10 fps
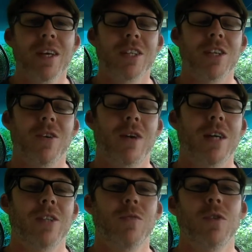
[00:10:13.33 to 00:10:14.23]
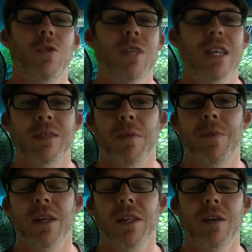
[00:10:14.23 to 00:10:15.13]
So I do enjoy that because I'm a
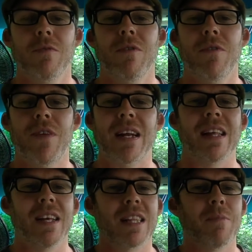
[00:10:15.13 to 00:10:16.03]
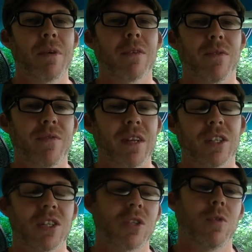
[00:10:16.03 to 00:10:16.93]
big literary fan. I like to be able to
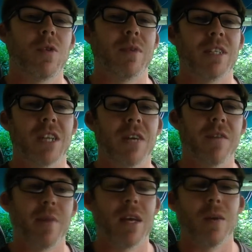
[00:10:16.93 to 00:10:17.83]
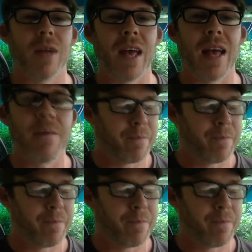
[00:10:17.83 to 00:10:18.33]
finish the story myself in my own head.